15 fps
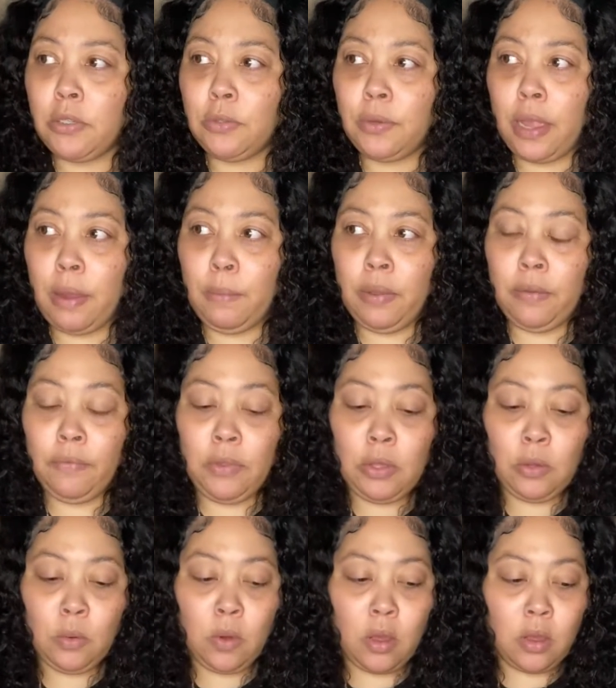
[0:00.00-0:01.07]

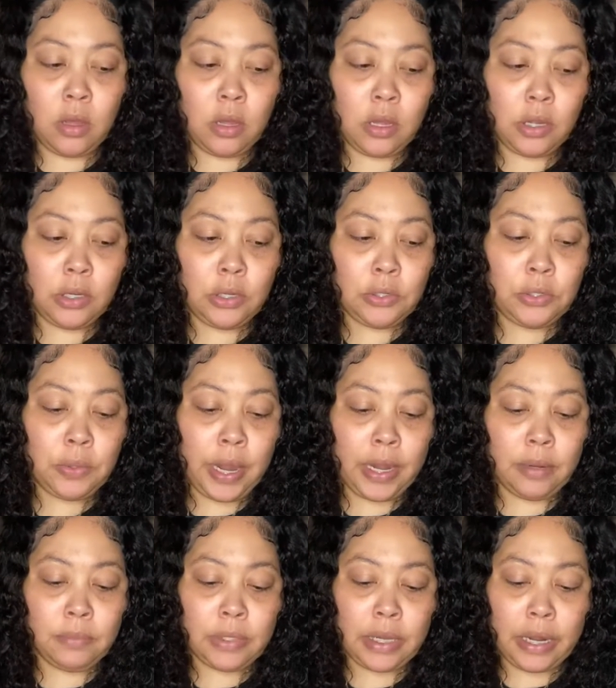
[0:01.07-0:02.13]
review on two
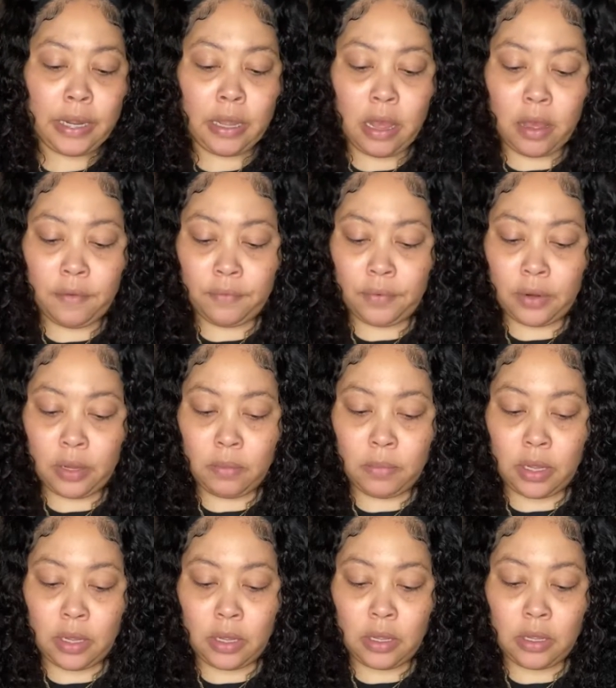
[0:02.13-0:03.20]
items that I got from
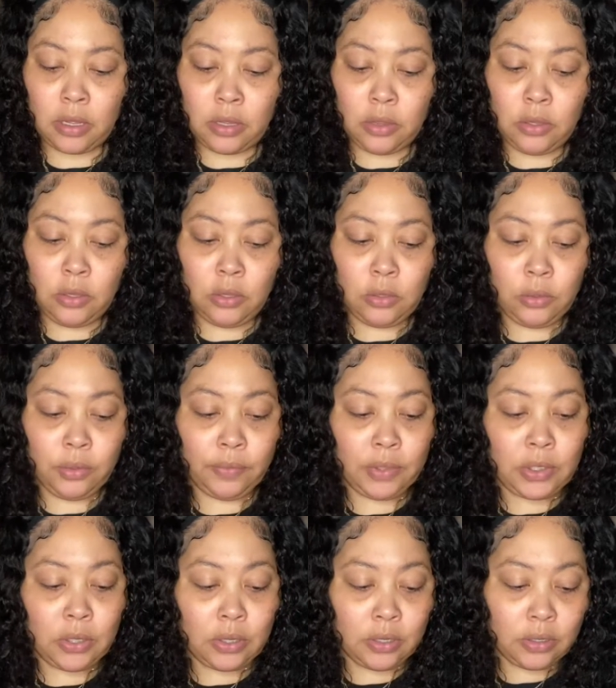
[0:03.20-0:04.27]
the Louis
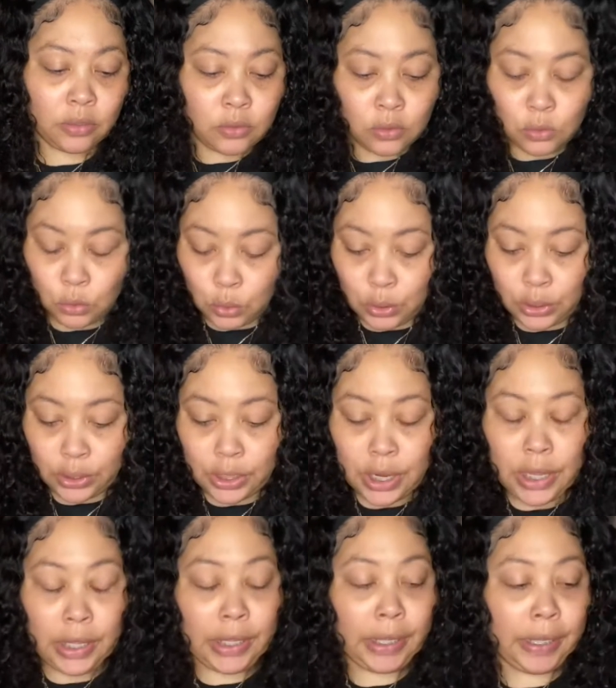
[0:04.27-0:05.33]
Vuitton store,
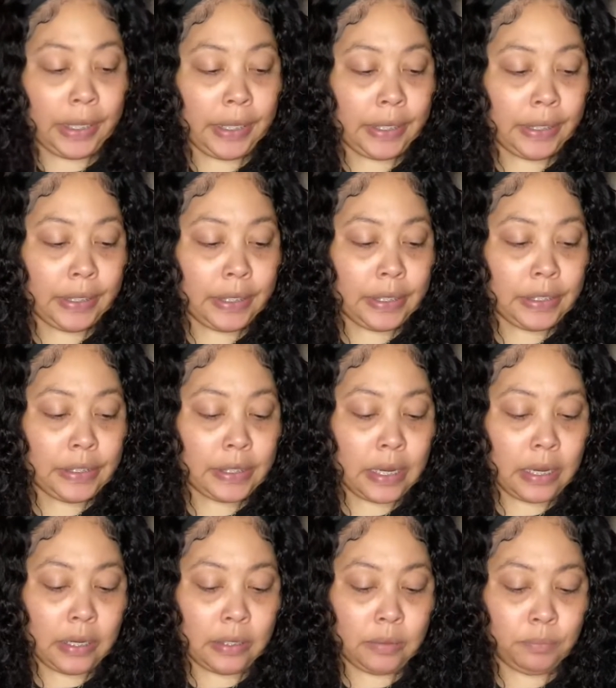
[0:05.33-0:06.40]
and
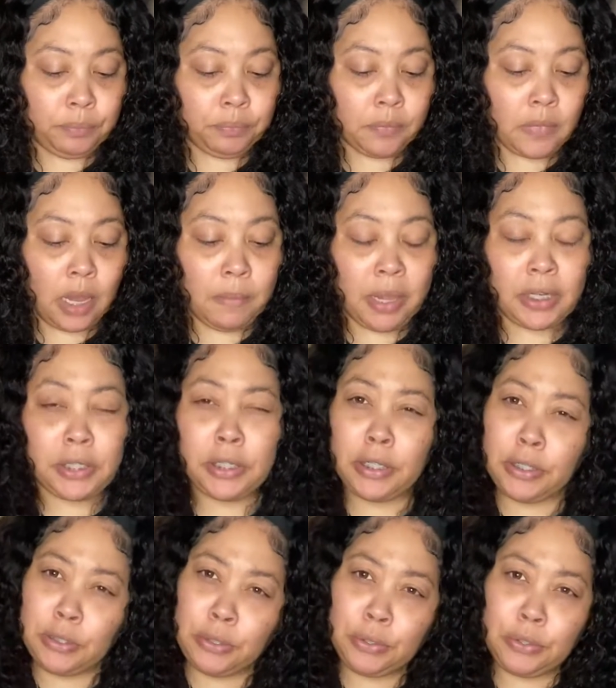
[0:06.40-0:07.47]
I'm actually
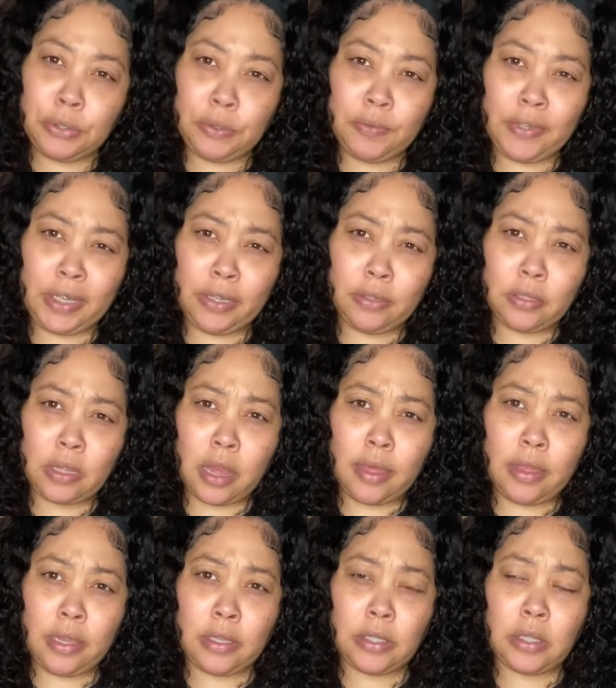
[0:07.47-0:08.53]
going to do two videos on
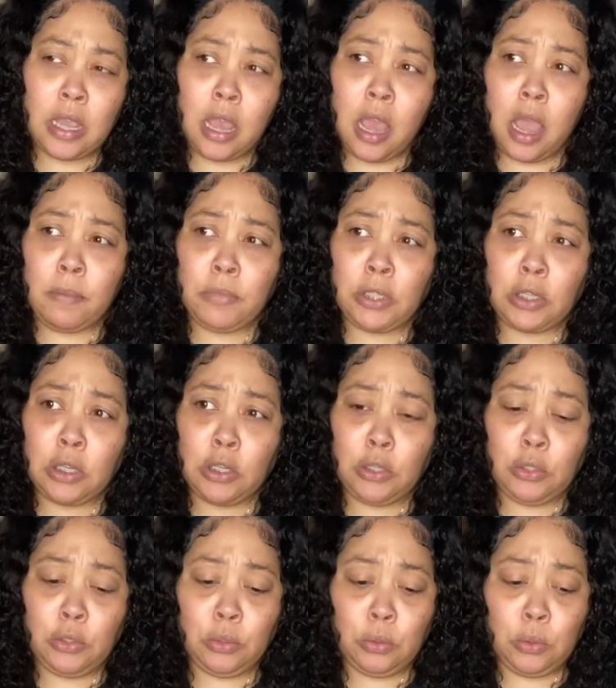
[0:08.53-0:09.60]
this. I'm just going to
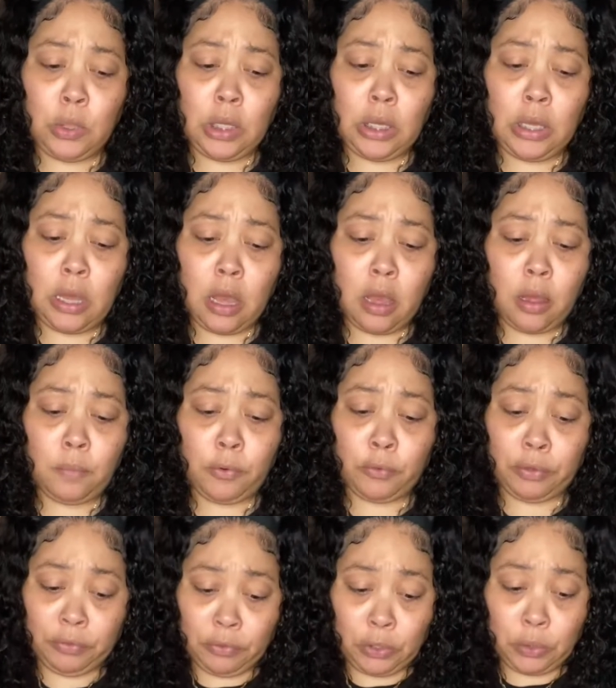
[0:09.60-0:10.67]
do the
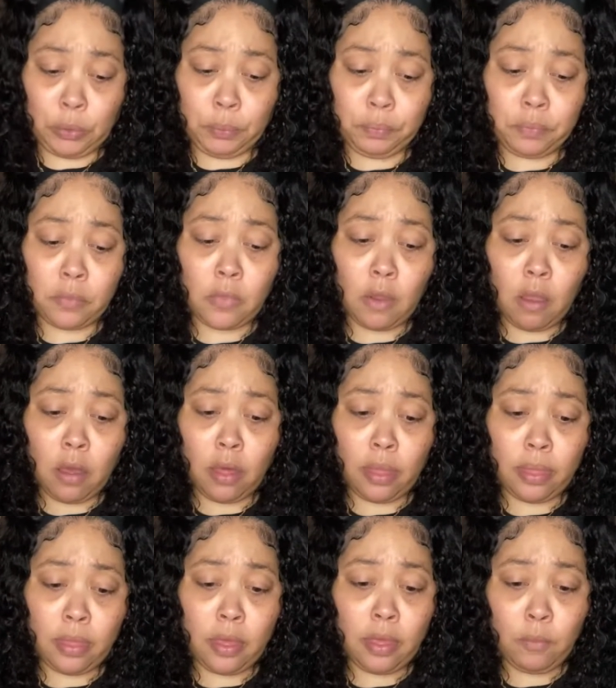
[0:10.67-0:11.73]
review
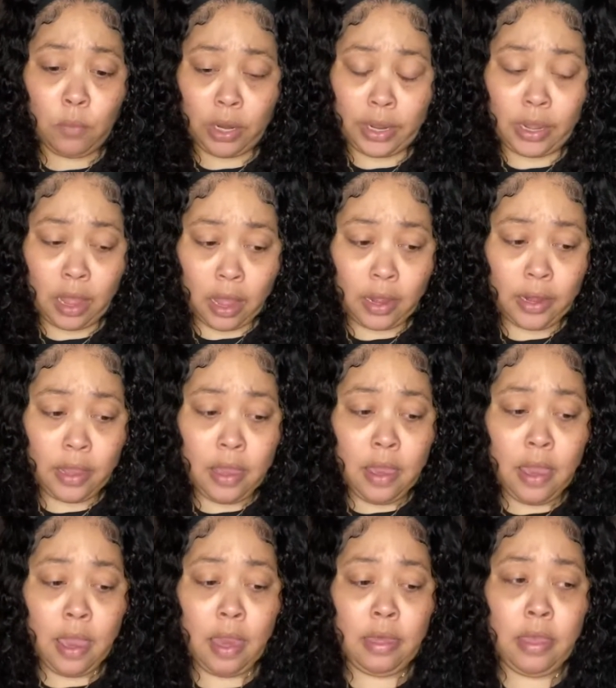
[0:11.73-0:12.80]
on what I got,
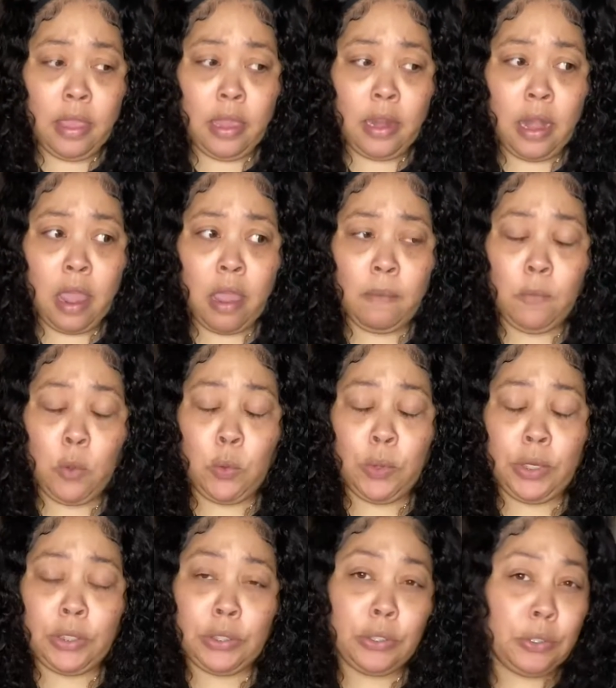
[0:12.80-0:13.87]
and then I'm
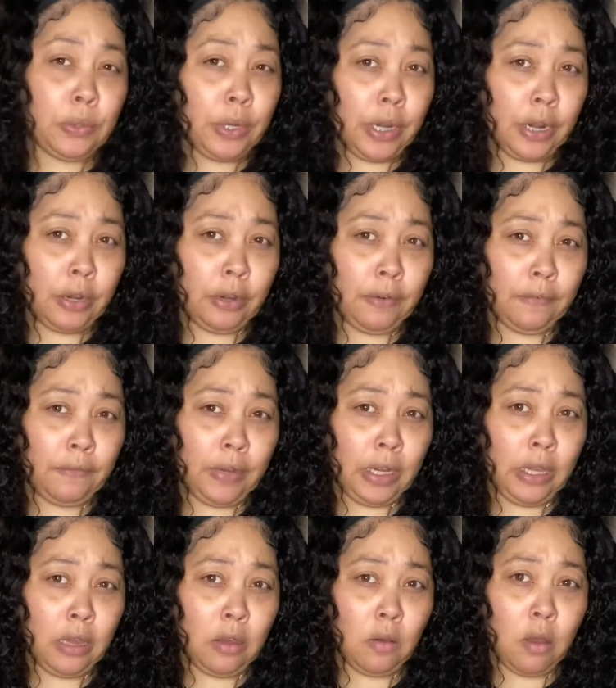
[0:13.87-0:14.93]
going to do another
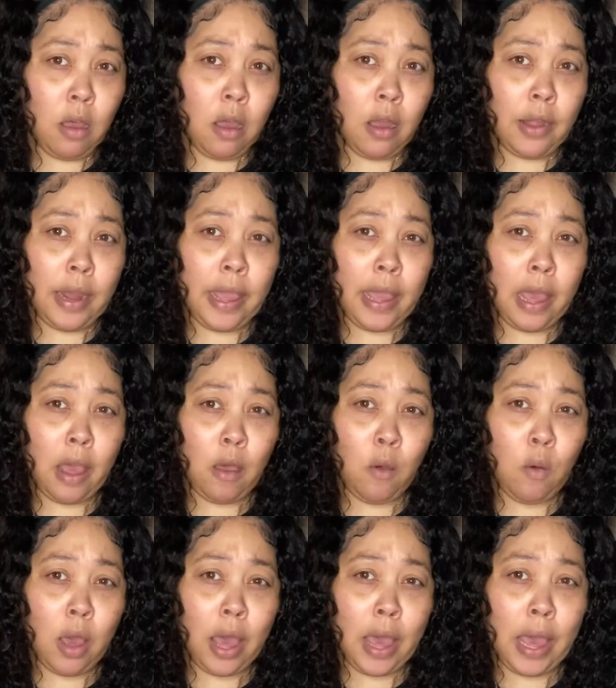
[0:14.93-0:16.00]
video on
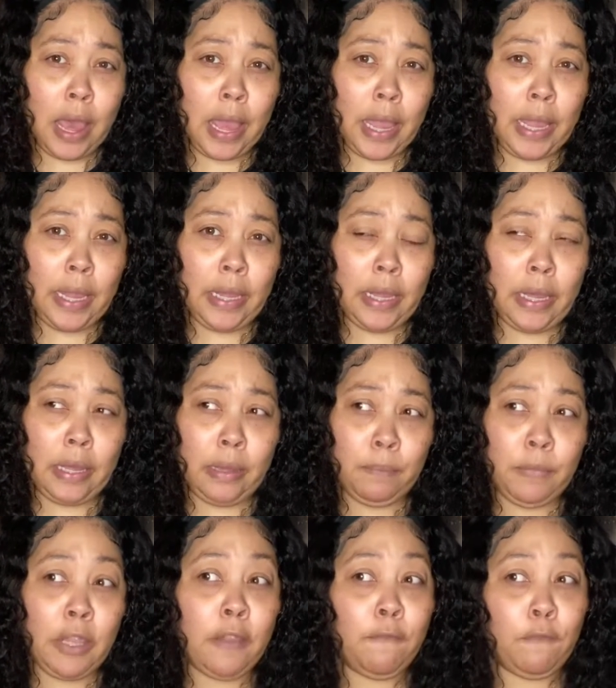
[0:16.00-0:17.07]
how I
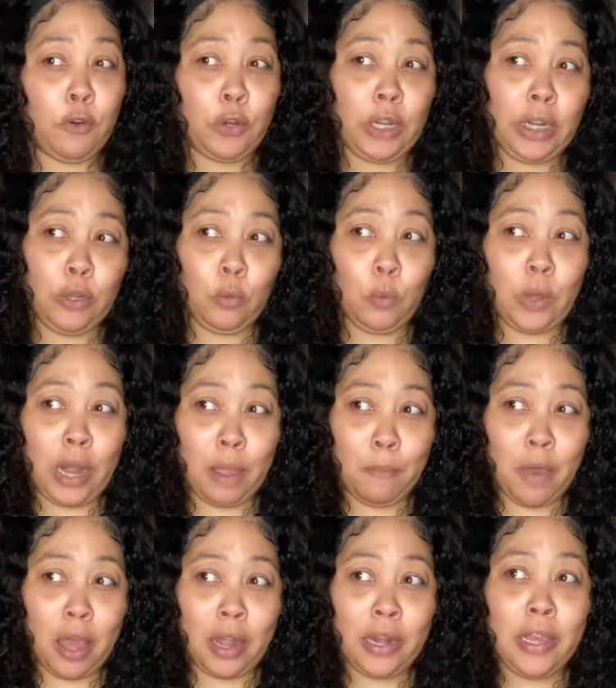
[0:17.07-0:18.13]
converted what I
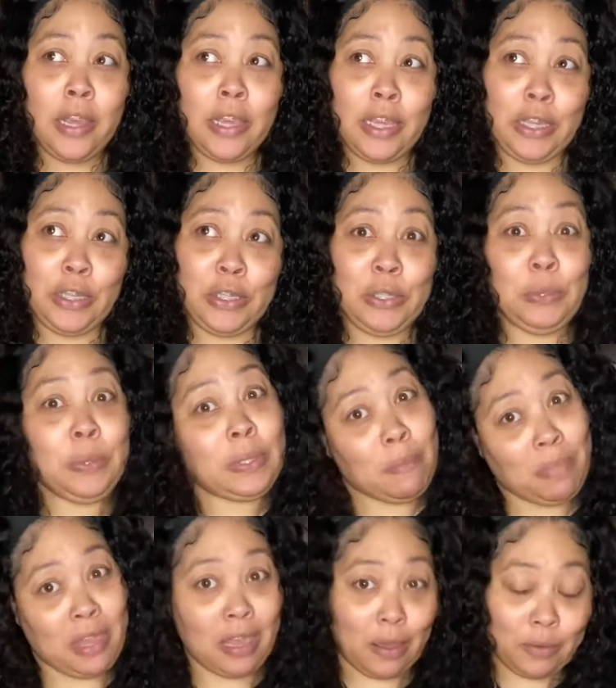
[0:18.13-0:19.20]
bought into
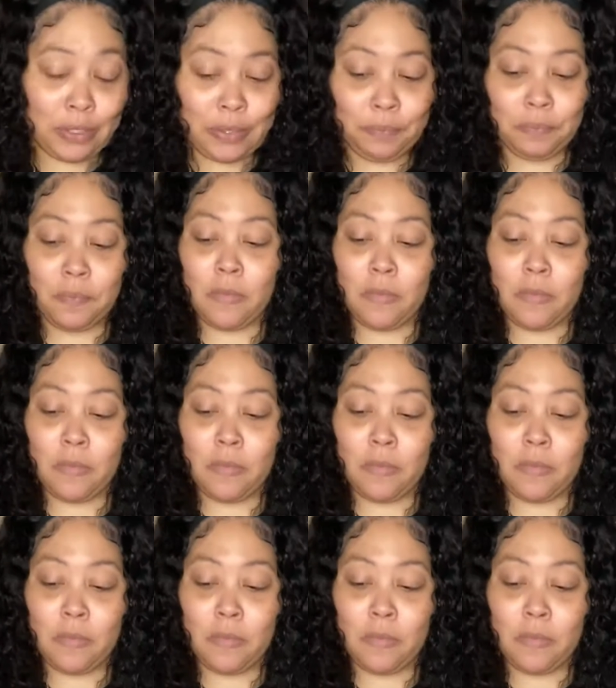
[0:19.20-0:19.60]
something else.